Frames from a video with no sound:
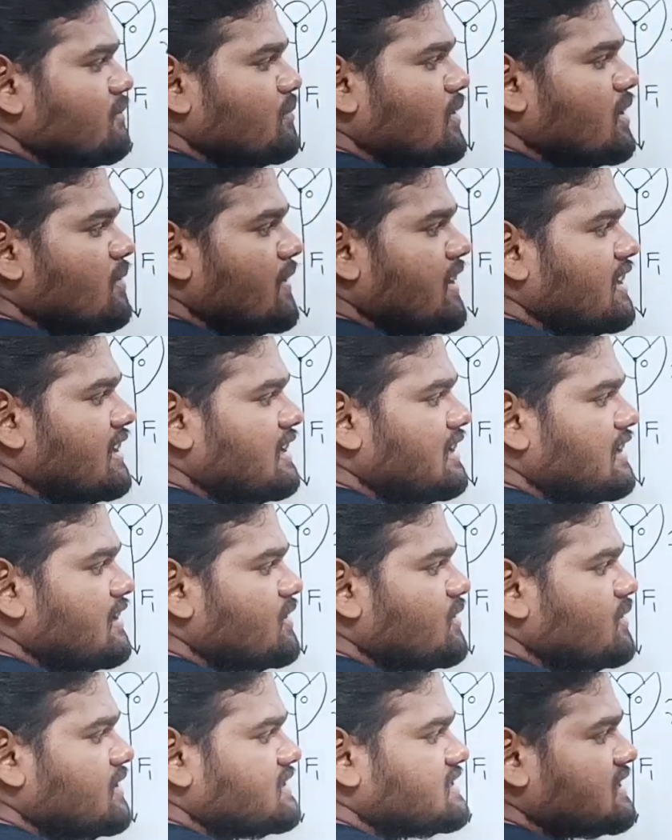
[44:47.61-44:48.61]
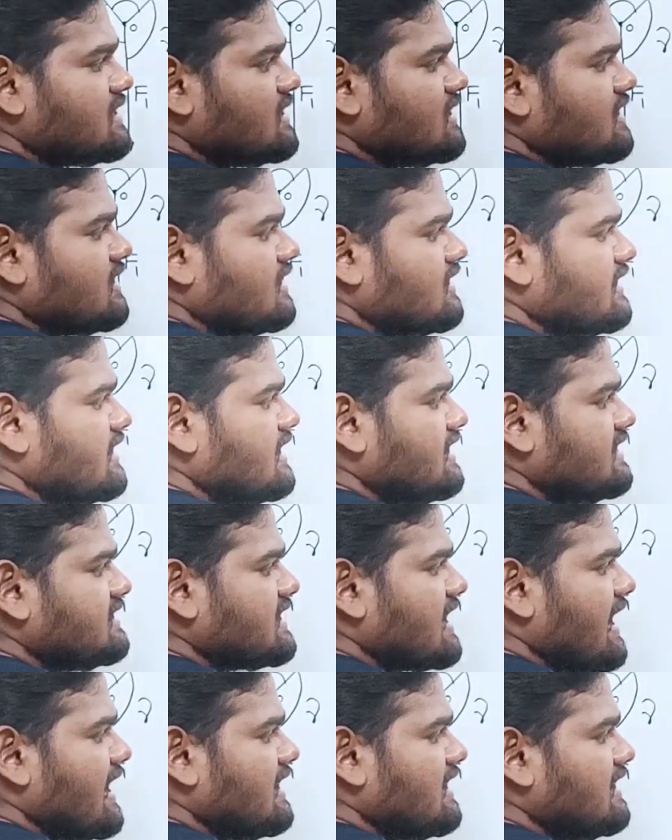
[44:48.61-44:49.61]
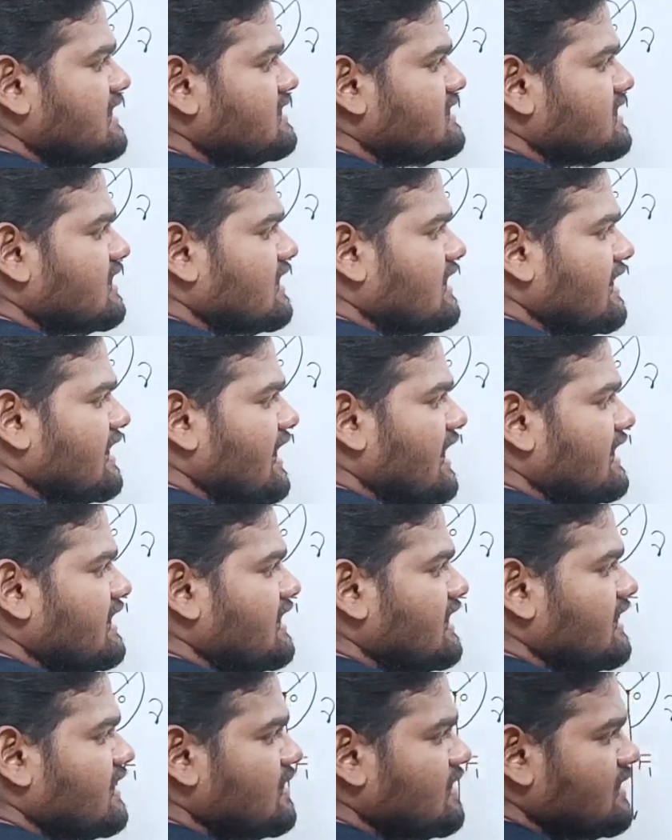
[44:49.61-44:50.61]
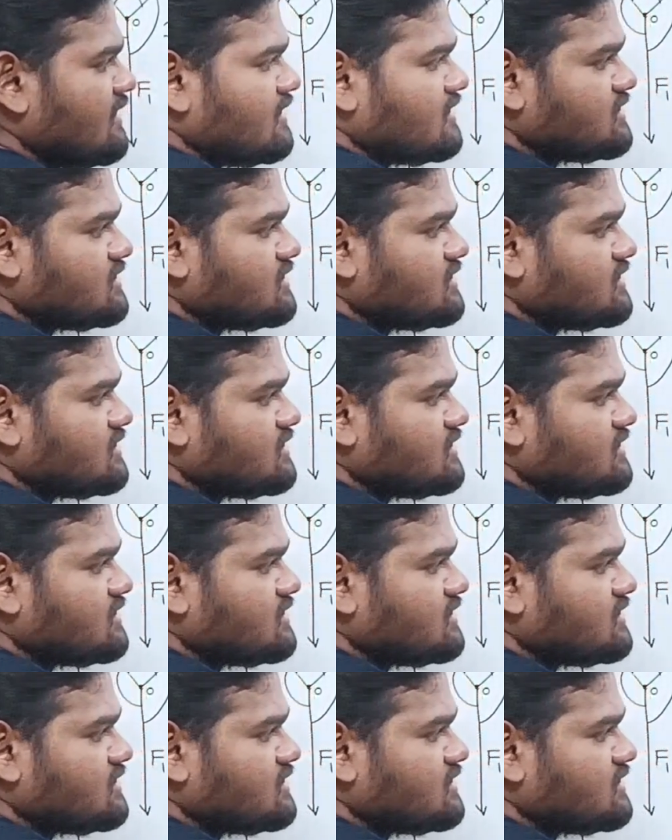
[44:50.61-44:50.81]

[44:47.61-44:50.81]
Perpendicular to each other. Then this angle is 90.